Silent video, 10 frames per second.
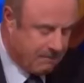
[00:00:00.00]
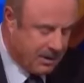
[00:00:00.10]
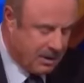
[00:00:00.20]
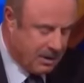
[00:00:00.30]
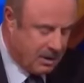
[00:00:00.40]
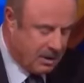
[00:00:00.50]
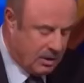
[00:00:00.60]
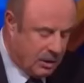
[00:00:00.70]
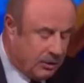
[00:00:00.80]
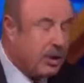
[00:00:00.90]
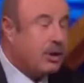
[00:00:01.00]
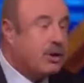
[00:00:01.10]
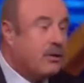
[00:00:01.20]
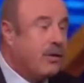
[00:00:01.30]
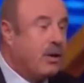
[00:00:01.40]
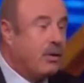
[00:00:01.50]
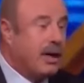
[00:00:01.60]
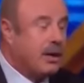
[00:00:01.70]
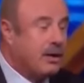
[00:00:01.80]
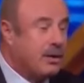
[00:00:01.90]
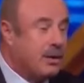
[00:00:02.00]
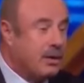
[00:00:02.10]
Okay. You searched her phone records?